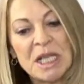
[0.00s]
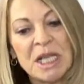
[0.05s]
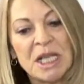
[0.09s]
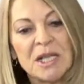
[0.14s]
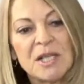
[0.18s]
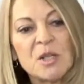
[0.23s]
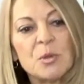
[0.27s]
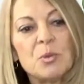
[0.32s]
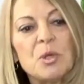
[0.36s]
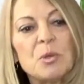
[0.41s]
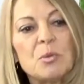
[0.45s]

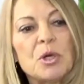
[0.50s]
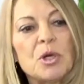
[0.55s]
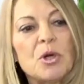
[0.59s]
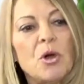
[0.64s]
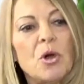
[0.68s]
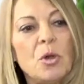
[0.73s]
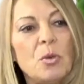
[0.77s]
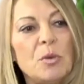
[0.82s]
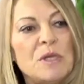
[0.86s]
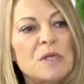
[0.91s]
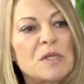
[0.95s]
So we were
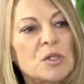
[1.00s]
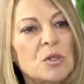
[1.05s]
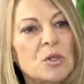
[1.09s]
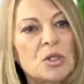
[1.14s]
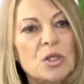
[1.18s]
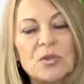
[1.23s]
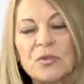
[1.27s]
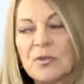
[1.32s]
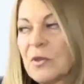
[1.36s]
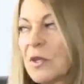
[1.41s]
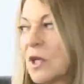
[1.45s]
always sort
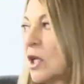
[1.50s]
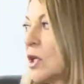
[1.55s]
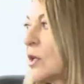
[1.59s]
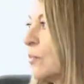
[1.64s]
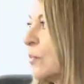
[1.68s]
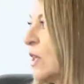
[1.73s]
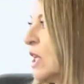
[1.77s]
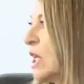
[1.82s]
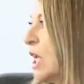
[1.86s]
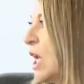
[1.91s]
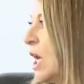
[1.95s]
of
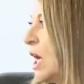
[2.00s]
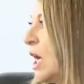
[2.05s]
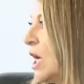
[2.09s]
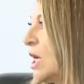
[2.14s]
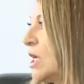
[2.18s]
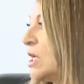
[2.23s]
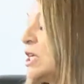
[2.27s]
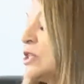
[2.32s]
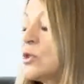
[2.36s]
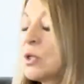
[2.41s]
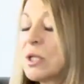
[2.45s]

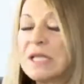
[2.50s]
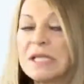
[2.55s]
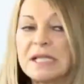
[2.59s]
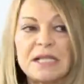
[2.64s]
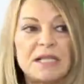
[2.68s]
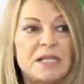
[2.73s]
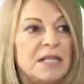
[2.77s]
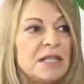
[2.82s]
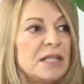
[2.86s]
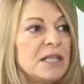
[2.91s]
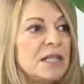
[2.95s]

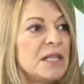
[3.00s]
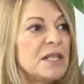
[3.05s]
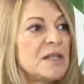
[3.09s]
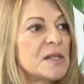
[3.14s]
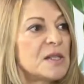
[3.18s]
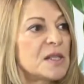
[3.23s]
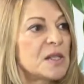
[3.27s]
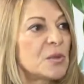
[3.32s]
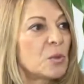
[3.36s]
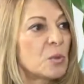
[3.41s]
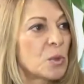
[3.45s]
interested in
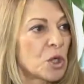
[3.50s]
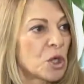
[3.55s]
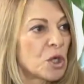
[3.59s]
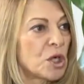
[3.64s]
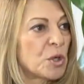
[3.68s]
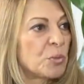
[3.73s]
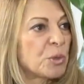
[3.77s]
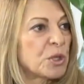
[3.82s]
his work,